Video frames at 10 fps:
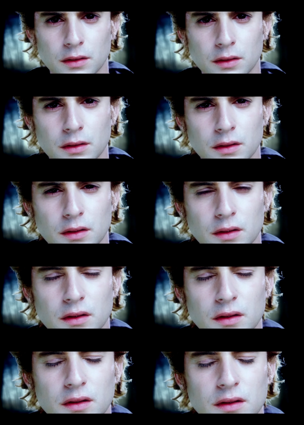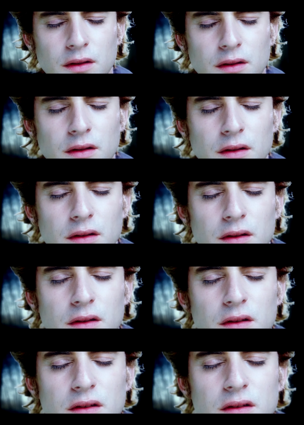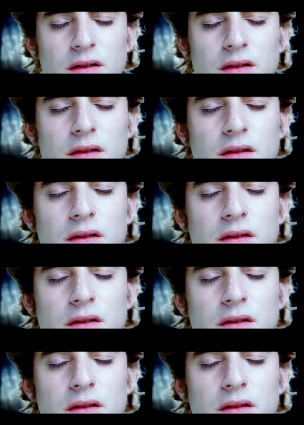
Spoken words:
[no speech]